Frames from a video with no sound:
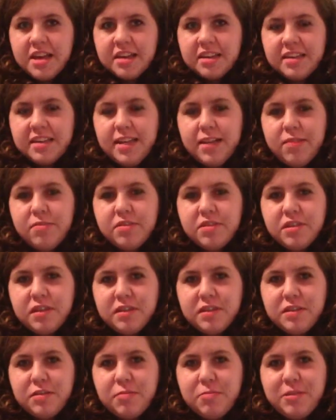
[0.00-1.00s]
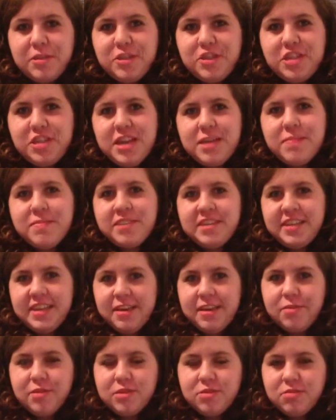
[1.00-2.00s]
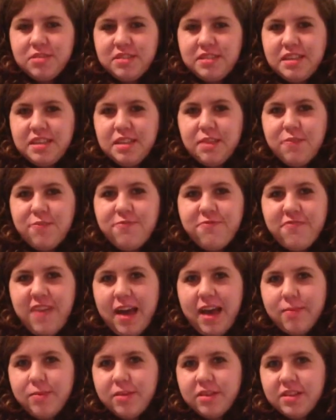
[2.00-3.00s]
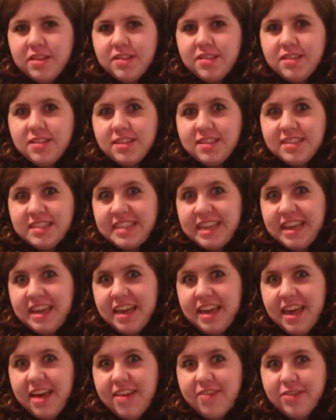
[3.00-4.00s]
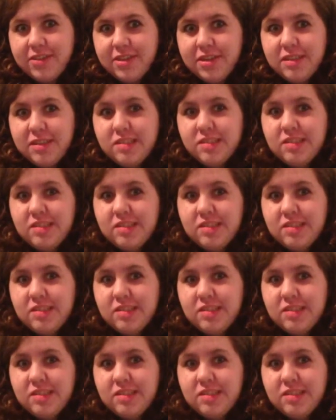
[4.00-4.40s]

Today was also pajama day, which was like the fabulousest day ever.